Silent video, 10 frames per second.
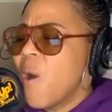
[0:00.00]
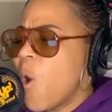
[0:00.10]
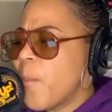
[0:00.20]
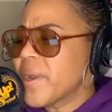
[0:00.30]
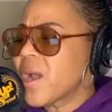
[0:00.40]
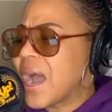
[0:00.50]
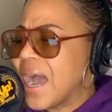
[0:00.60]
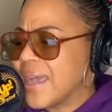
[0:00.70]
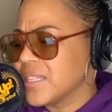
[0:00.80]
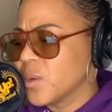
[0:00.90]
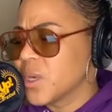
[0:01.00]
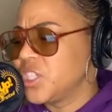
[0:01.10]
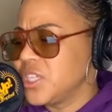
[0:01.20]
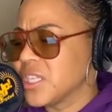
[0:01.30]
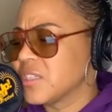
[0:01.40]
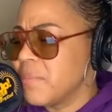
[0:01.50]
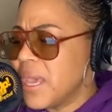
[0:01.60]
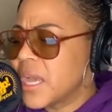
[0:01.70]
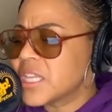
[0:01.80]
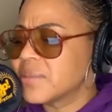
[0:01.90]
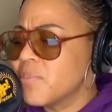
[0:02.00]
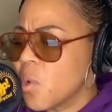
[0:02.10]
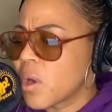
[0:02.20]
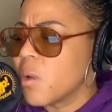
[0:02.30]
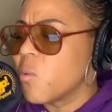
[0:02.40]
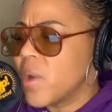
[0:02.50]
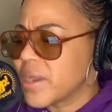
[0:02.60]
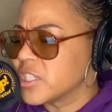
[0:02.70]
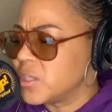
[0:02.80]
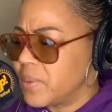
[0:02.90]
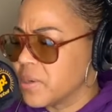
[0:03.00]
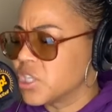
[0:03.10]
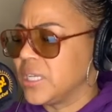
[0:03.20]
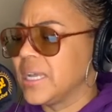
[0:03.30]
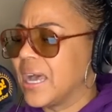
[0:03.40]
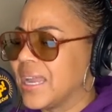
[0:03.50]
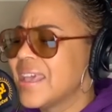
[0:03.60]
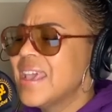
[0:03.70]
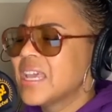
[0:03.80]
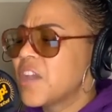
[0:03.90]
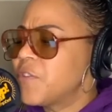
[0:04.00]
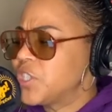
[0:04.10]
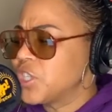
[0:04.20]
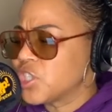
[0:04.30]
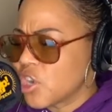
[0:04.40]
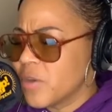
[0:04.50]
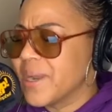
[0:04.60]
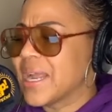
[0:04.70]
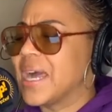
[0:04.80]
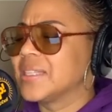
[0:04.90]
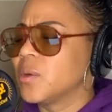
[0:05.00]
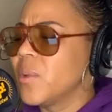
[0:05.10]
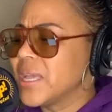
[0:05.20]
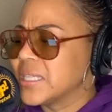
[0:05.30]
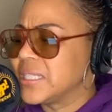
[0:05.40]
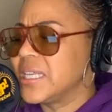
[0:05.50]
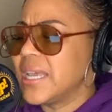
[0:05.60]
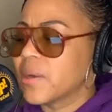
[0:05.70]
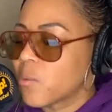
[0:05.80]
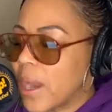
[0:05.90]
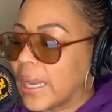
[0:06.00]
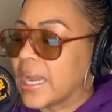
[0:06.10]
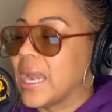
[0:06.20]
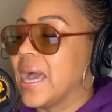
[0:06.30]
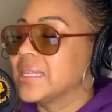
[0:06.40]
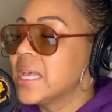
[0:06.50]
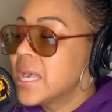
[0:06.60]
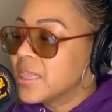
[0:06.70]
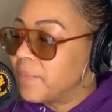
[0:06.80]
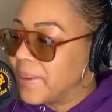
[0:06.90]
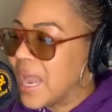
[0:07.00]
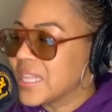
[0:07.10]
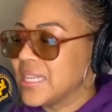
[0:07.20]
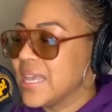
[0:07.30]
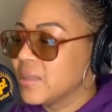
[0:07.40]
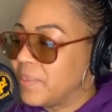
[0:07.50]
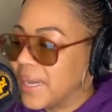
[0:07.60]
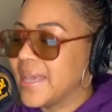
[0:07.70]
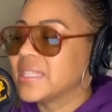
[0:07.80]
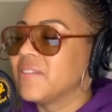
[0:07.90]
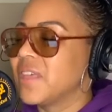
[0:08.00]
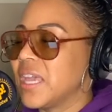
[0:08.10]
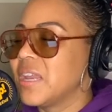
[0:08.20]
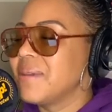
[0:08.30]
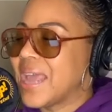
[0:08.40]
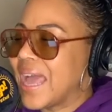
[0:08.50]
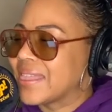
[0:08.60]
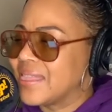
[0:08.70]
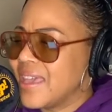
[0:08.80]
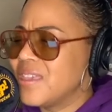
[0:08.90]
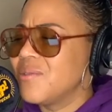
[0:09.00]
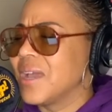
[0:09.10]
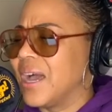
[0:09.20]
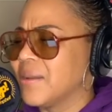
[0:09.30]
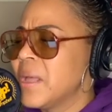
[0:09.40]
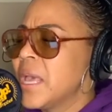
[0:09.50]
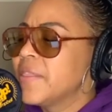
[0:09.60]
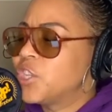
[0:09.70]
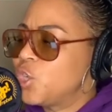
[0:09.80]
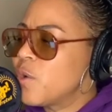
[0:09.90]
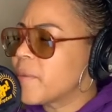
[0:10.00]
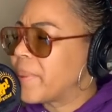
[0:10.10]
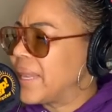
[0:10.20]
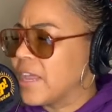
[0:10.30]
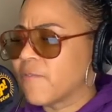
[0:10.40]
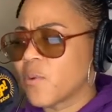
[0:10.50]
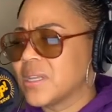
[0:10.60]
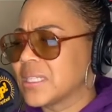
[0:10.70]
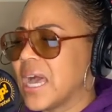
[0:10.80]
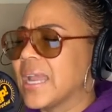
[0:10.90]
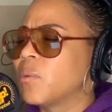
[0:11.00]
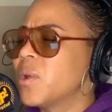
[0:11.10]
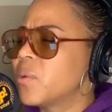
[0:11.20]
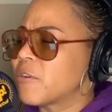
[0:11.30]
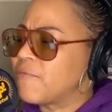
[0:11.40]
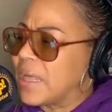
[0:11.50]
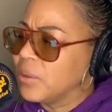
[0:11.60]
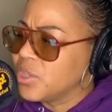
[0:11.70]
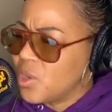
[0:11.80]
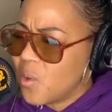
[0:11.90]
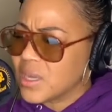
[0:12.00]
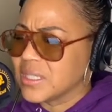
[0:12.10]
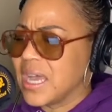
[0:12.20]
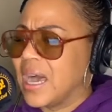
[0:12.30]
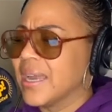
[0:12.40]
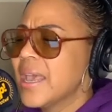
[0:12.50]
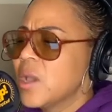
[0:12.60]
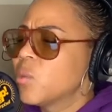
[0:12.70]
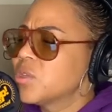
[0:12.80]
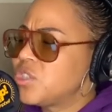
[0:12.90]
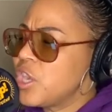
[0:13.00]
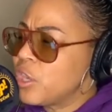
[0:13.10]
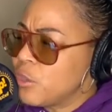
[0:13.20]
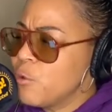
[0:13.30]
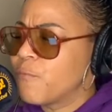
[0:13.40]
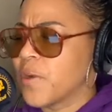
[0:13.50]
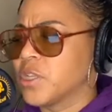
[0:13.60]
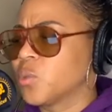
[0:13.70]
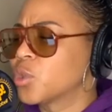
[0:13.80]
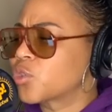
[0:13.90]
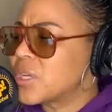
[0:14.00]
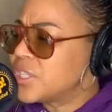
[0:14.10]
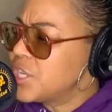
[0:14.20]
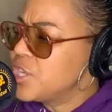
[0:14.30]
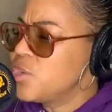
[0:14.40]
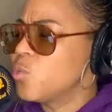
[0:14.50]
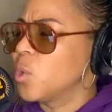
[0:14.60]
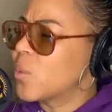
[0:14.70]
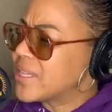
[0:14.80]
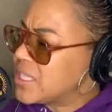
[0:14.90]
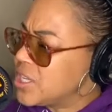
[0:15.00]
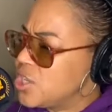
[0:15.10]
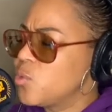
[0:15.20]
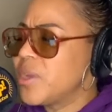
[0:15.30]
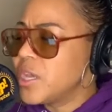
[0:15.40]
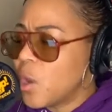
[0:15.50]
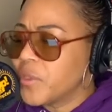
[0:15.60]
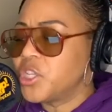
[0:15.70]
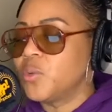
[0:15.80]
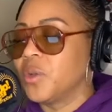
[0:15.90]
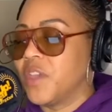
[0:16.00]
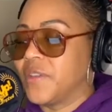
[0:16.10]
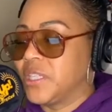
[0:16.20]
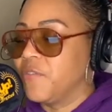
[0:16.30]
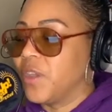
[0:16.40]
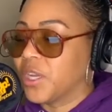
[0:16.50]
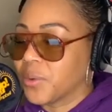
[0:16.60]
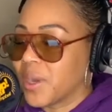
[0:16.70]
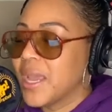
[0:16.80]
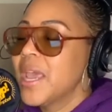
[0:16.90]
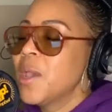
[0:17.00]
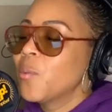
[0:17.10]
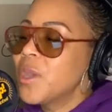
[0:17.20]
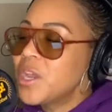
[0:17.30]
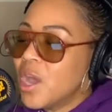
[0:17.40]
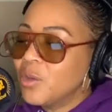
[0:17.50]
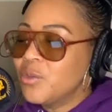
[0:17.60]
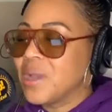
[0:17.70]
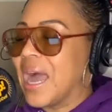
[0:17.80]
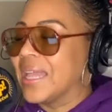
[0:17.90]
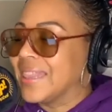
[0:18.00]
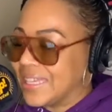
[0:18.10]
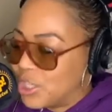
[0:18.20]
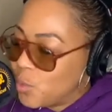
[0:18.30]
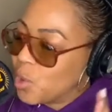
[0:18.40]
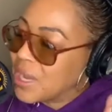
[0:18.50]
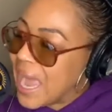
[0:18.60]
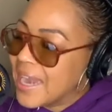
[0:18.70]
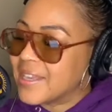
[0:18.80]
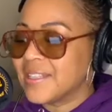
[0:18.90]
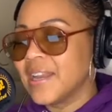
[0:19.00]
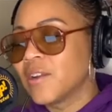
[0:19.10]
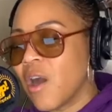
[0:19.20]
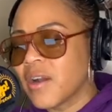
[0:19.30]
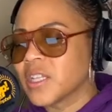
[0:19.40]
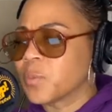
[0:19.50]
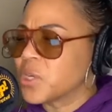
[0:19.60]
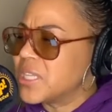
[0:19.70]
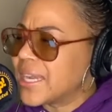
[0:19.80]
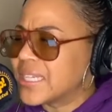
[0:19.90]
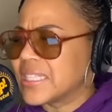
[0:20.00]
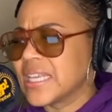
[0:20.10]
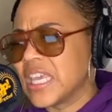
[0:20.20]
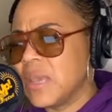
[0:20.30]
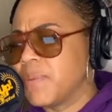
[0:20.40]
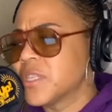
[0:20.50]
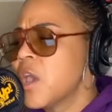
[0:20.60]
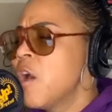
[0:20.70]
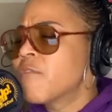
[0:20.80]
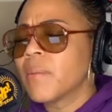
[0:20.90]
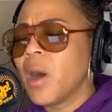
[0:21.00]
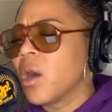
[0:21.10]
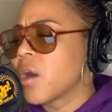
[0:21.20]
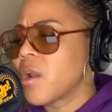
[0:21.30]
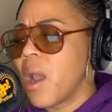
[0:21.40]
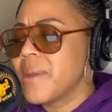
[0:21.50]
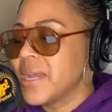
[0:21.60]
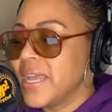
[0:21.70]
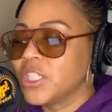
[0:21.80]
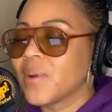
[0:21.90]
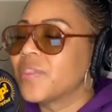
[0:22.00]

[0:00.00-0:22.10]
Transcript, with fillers: Open our eyes, Lord Jesus. Make us more aware spiritually, God. Give us discernment, God, so we can see and recognize the plots and the plans of the enemy. I thank you, God, that you have a plan for us, God, and we want to follow yours, God. We'll seek you first. We'll trust in you. We'll rest in you. We know that you will give us the victory. We know you, God, that you will guide us and guard us, protect us and keep us from all hurt, harm, and danger.